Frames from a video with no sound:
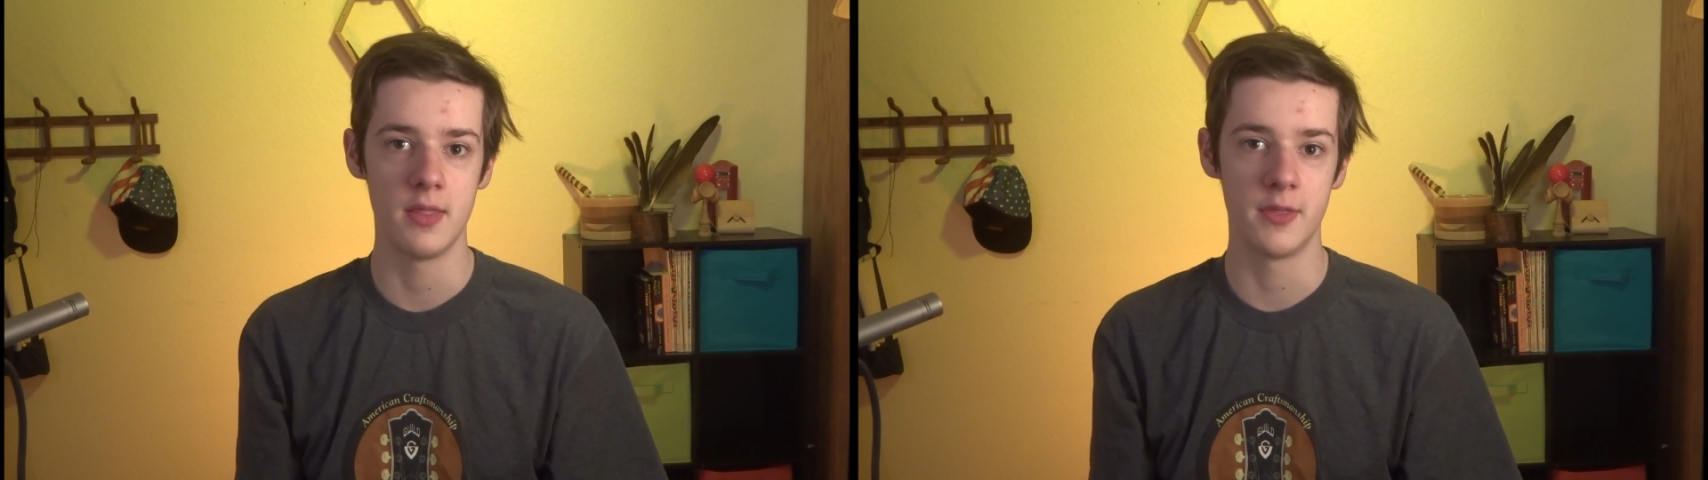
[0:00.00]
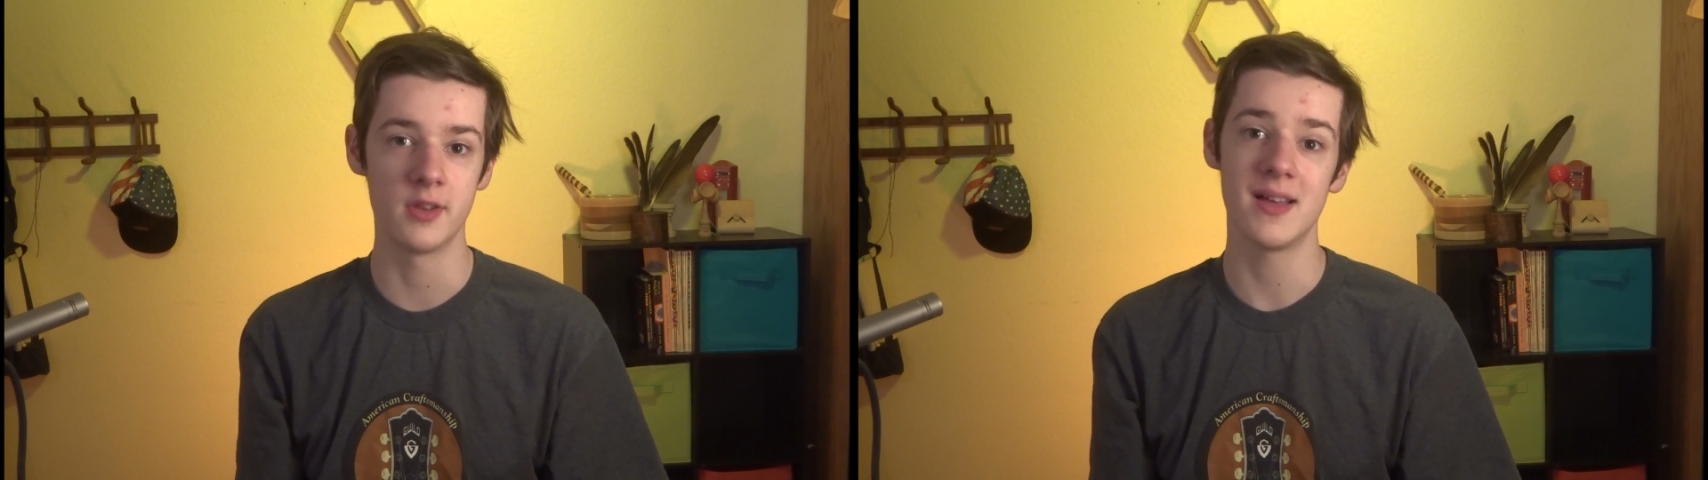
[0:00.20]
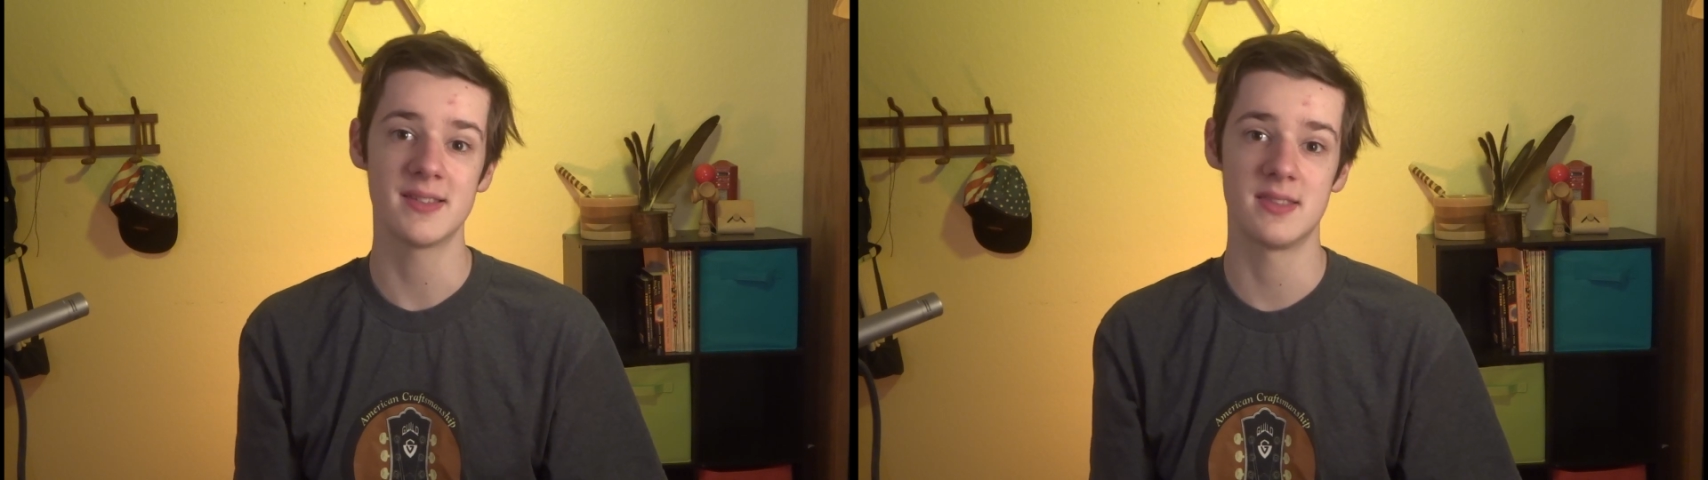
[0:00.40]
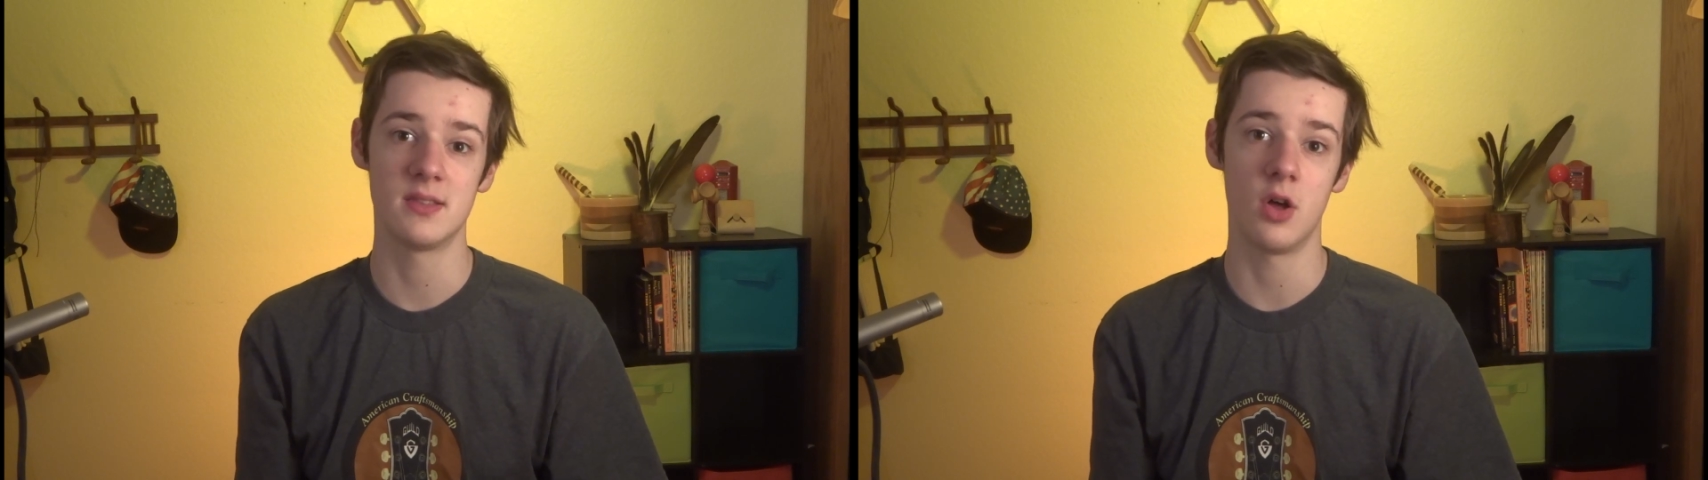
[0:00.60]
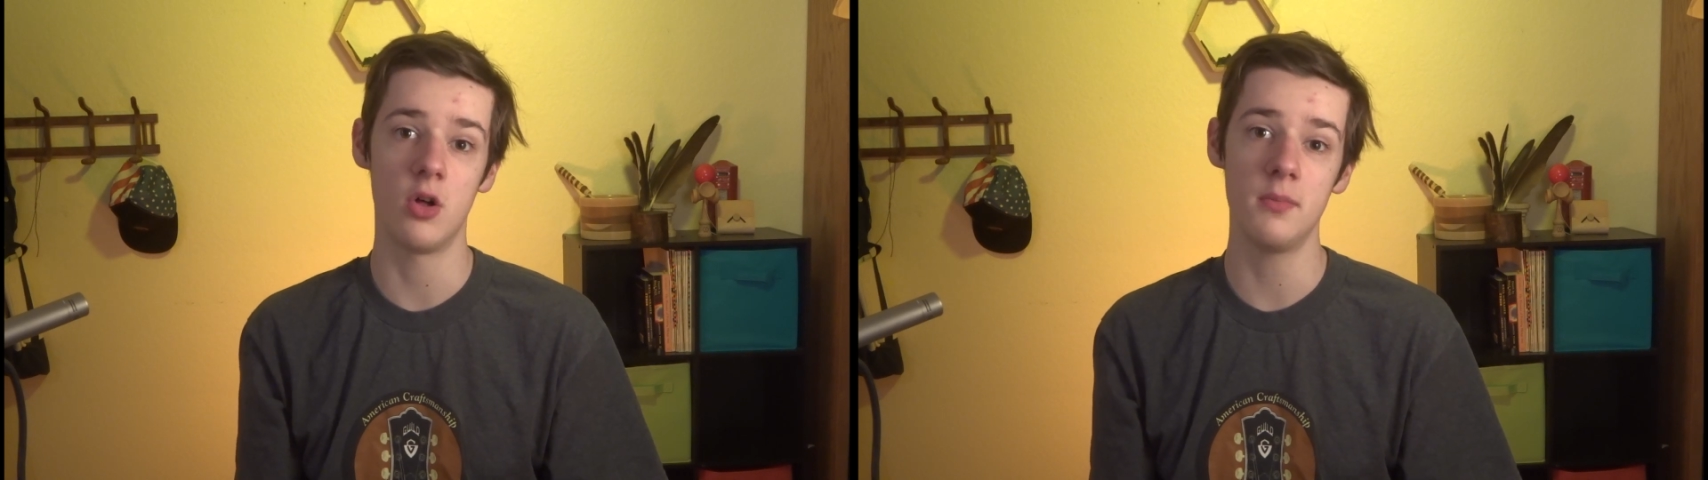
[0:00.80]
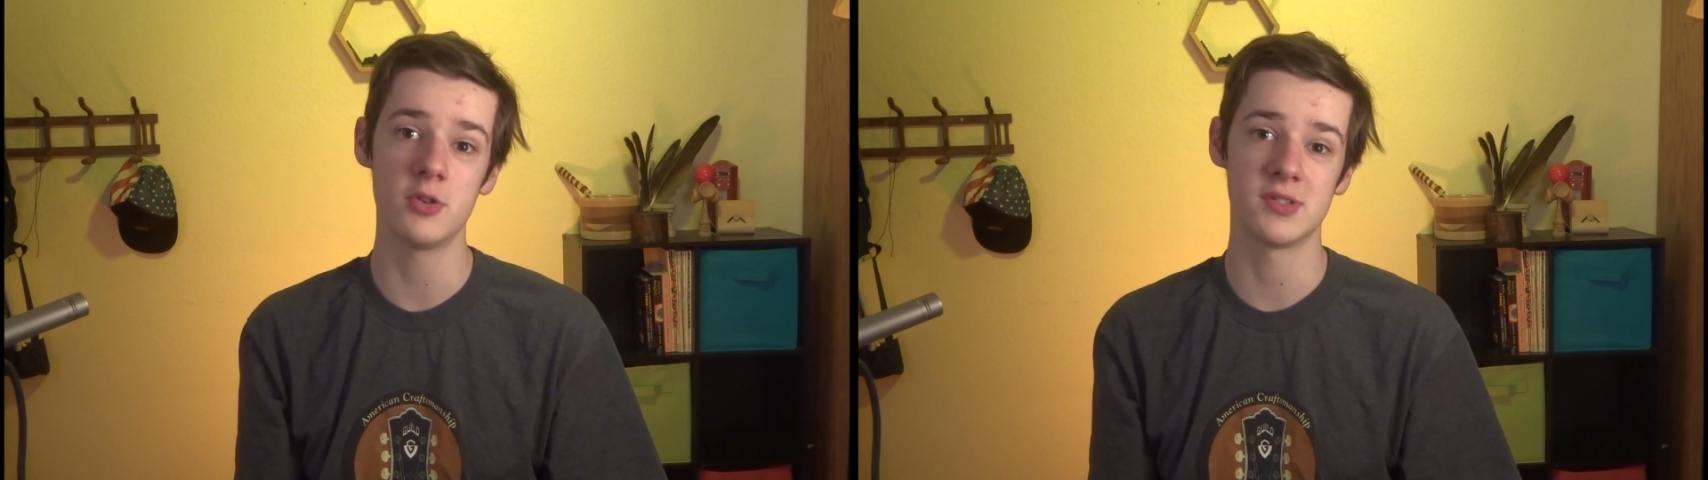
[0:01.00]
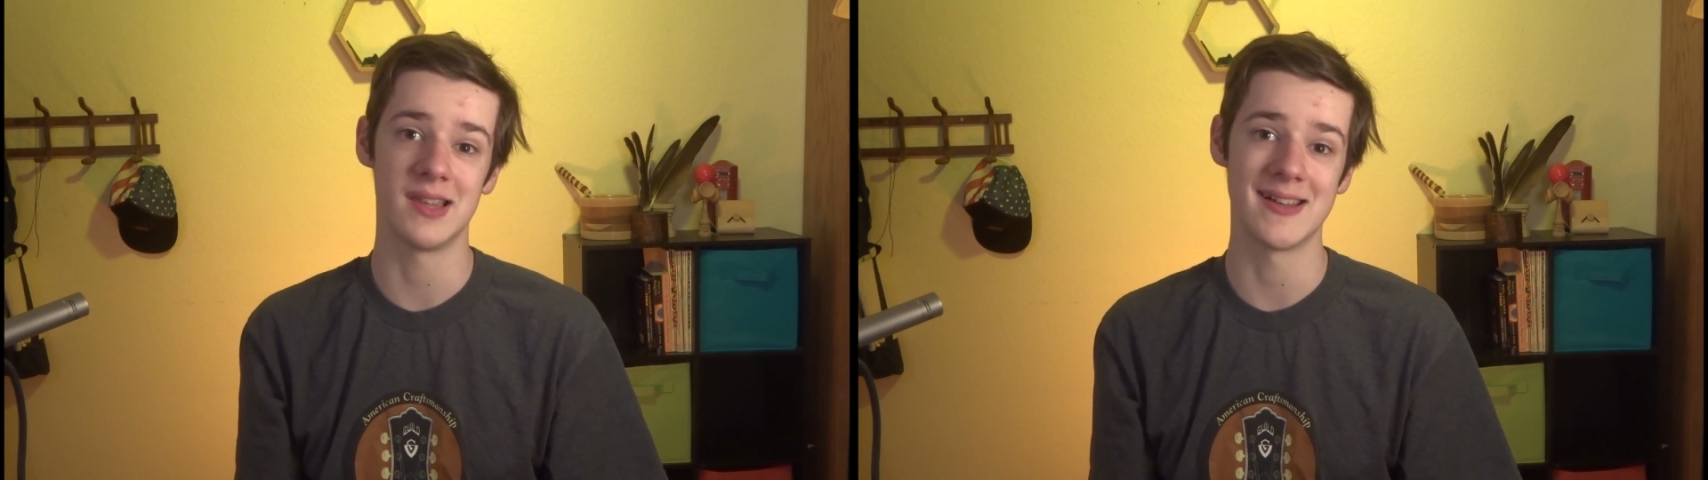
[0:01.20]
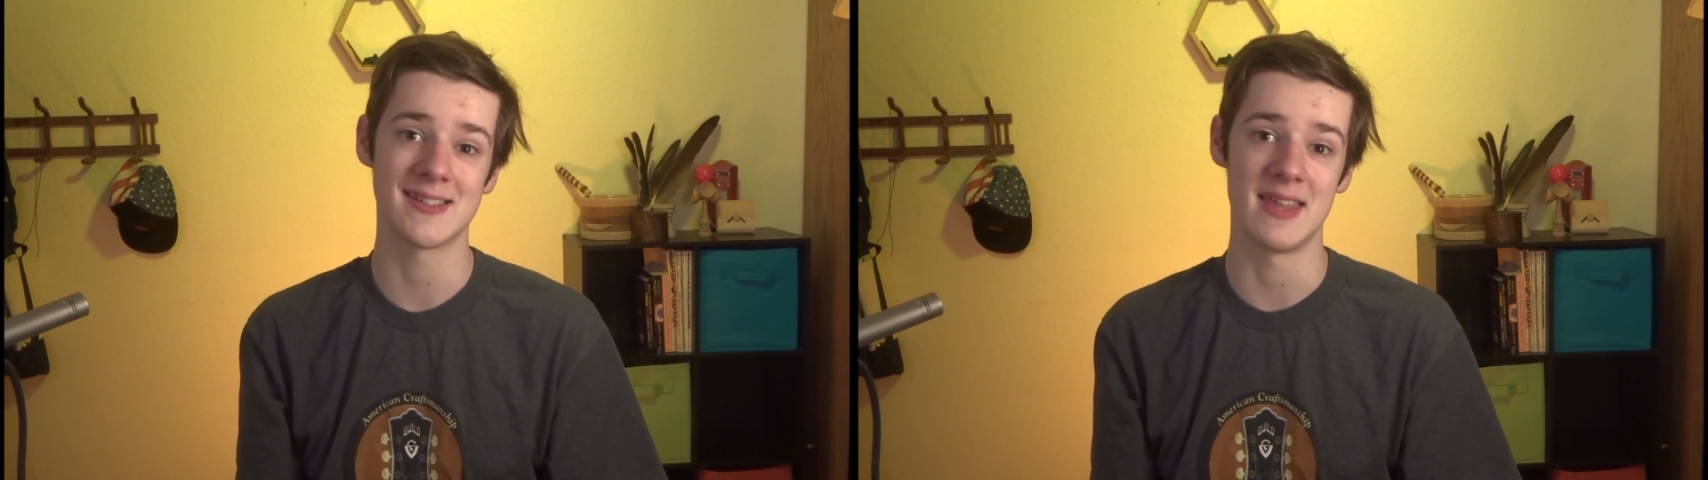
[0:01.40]
They're almost
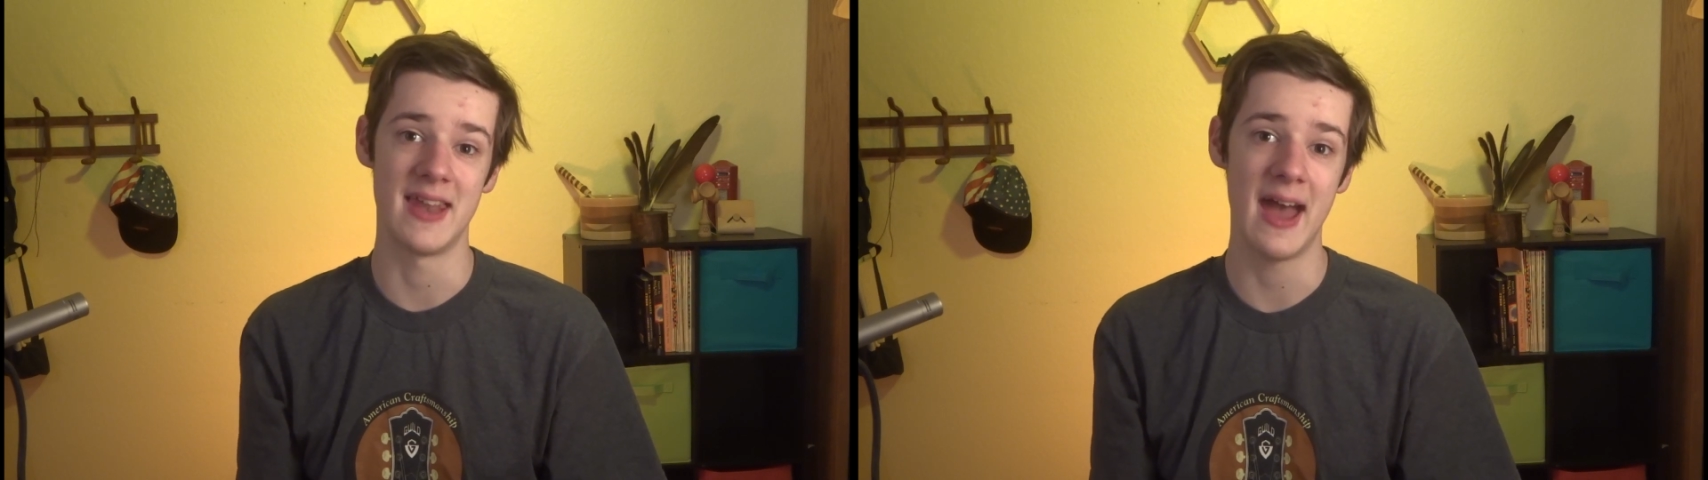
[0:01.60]
less than